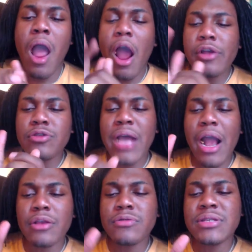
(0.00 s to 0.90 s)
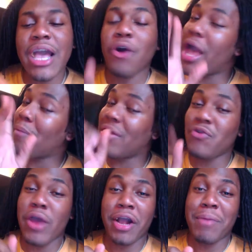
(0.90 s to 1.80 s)
Are you okay, I'm giving
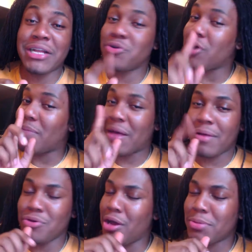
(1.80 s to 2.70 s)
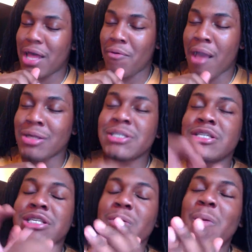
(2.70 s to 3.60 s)
you Erykah Badu, girl. I'm not, you know I'm playing around.
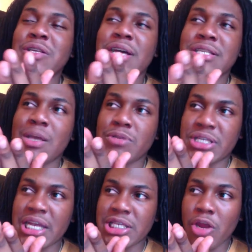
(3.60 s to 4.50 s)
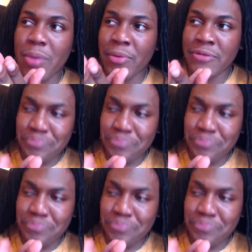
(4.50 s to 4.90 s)
So let me make sure I understand what you're saying, Tony, baby.